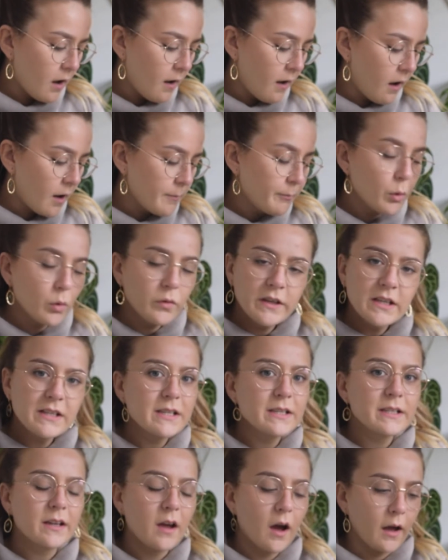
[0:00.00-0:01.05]
I bought this
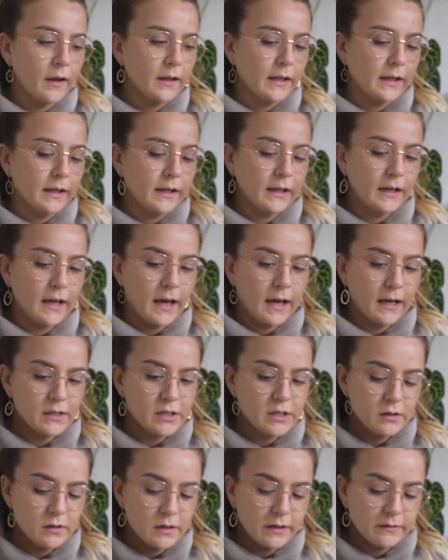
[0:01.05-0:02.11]
as a cutting, and it had
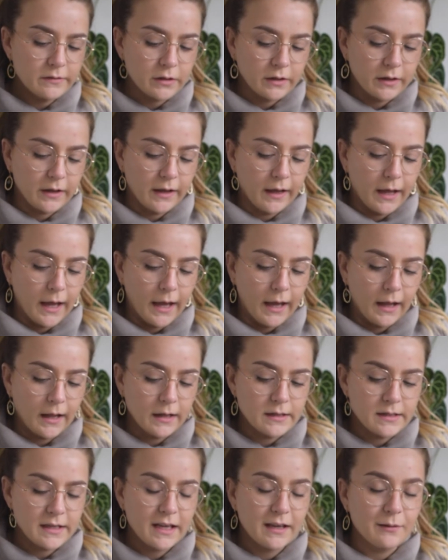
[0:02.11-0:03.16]
2 leaves on it,
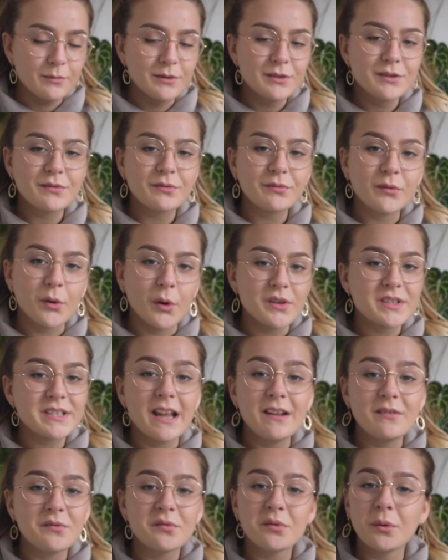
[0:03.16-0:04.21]
and it was got
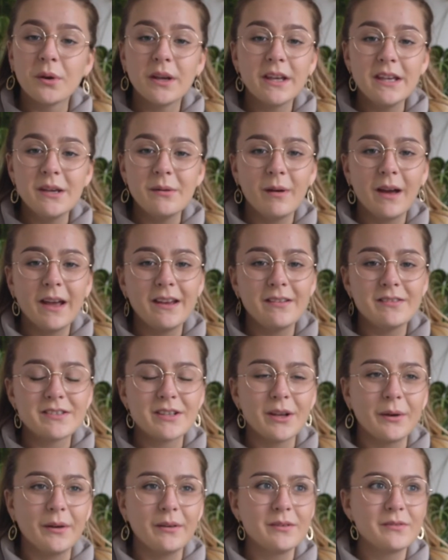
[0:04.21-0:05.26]
sent for a heat wave,
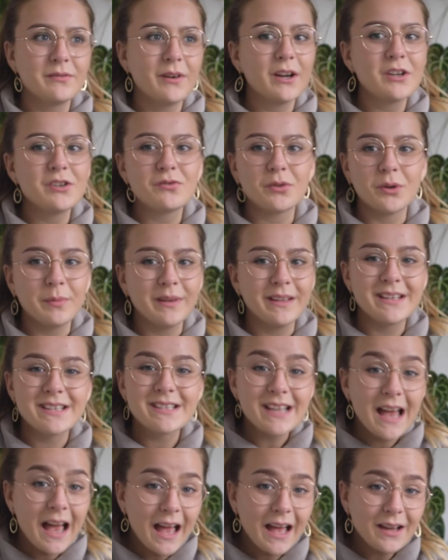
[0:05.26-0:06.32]
so it was very droopy and
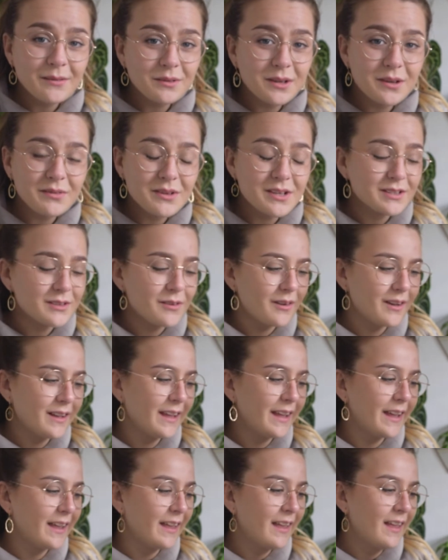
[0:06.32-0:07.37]
sad when I first got
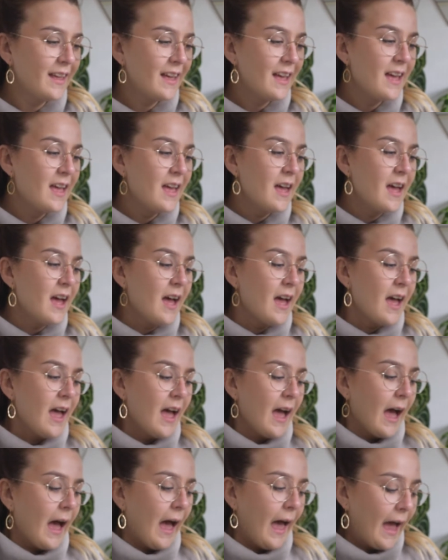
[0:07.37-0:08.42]
it.
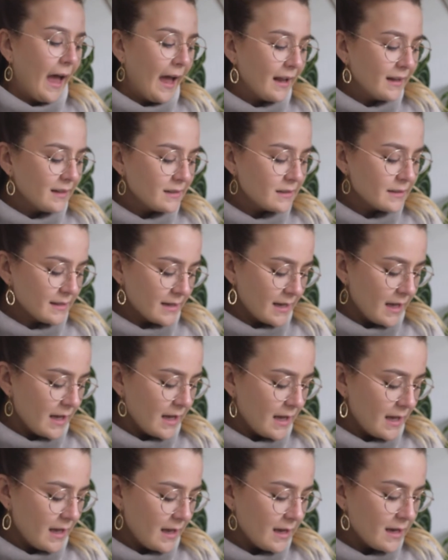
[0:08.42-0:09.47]
And
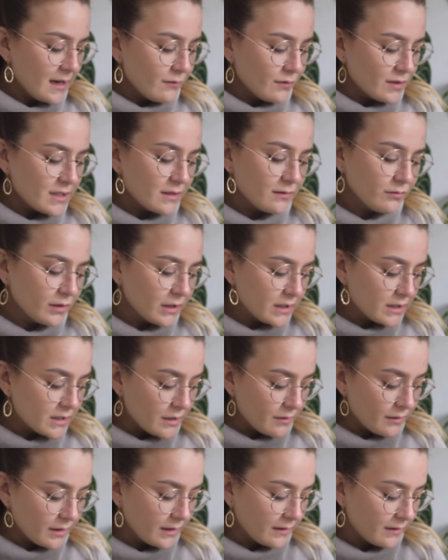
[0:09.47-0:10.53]
it didn't really
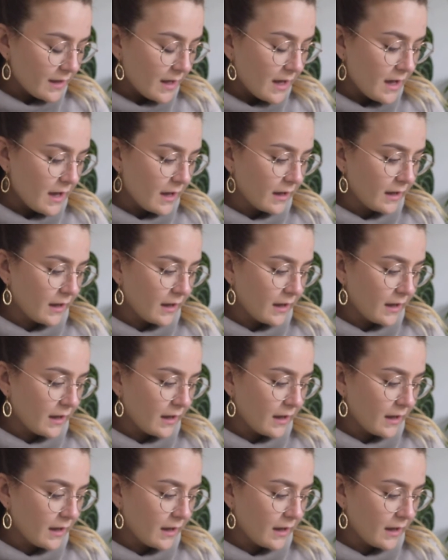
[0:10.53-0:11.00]
do anything.